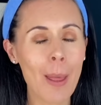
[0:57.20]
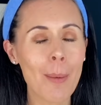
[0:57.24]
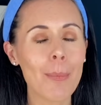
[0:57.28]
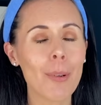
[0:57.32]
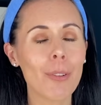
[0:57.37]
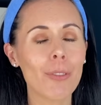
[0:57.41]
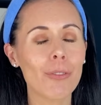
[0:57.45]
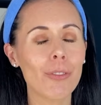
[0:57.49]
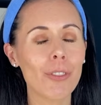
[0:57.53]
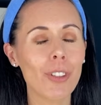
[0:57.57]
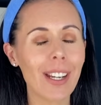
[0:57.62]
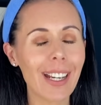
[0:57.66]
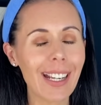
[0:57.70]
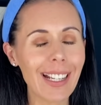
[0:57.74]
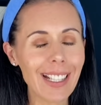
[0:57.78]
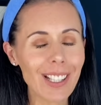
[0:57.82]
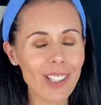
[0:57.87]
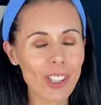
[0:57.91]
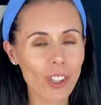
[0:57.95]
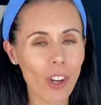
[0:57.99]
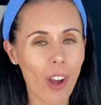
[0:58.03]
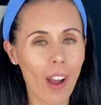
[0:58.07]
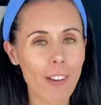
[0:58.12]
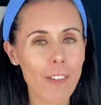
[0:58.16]
but
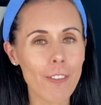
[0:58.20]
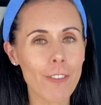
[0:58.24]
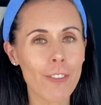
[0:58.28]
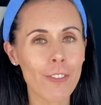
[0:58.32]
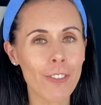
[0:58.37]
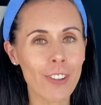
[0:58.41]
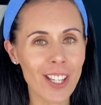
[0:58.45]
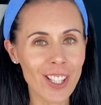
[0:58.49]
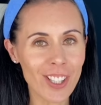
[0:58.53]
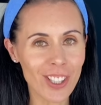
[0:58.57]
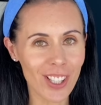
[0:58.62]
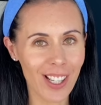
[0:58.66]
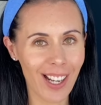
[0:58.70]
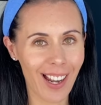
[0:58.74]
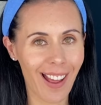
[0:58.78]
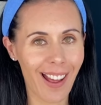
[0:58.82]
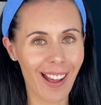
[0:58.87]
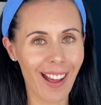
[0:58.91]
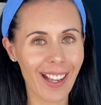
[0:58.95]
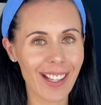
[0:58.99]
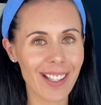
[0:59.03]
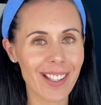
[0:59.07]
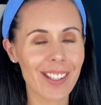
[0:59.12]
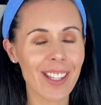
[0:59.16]
really try and
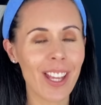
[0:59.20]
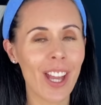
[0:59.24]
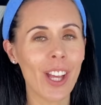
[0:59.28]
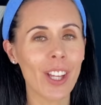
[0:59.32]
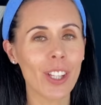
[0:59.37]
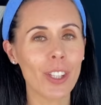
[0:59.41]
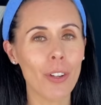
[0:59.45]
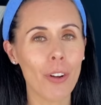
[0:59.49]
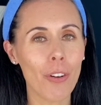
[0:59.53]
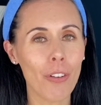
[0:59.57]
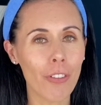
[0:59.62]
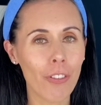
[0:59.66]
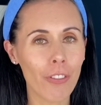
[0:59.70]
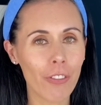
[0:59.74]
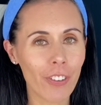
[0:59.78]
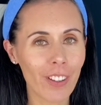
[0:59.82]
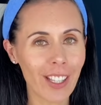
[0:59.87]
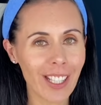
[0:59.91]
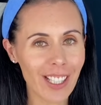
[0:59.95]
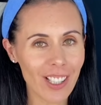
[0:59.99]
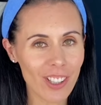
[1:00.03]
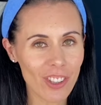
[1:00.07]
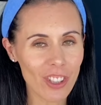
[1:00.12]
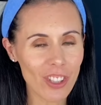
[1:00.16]
visualize your
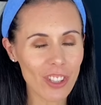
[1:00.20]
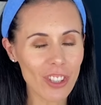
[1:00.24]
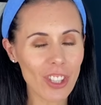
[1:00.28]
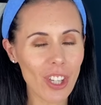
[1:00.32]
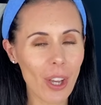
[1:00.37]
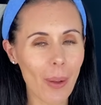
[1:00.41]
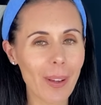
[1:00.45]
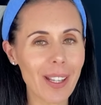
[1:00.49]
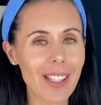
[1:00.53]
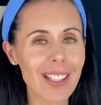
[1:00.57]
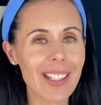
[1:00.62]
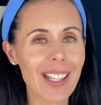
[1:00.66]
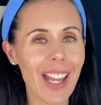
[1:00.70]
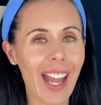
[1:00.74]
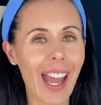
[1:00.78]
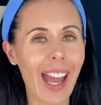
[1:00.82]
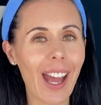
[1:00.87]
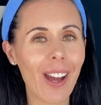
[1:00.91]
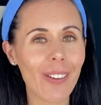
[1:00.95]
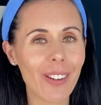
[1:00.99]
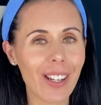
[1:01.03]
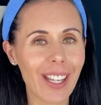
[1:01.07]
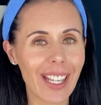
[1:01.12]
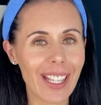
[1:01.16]
feet just going
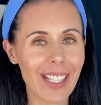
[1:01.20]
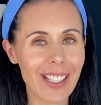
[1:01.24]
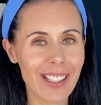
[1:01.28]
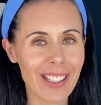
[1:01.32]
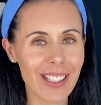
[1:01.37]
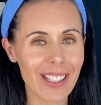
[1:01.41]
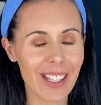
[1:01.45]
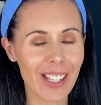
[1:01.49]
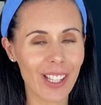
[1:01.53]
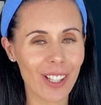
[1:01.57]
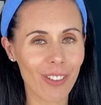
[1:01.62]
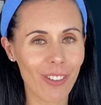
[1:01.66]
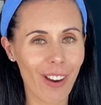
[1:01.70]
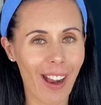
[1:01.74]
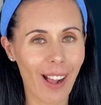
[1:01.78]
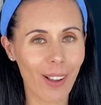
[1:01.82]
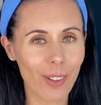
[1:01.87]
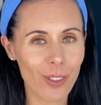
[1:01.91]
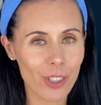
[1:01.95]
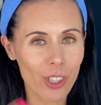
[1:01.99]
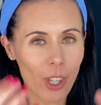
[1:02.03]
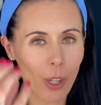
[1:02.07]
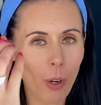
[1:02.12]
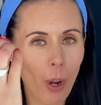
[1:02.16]
down into the
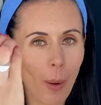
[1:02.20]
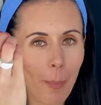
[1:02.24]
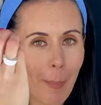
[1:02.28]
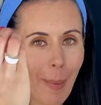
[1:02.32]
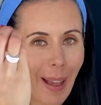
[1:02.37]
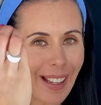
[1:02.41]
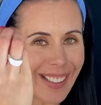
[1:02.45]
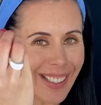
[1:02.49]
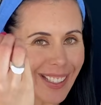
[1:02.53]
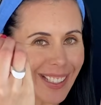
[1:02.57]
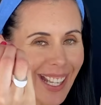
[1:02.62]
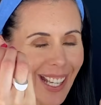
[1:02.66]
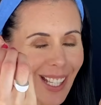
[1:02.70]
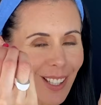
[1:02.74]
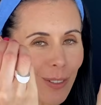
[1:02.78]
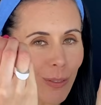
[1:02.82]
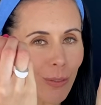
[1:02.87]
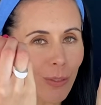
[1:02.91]
ground. So imagine there's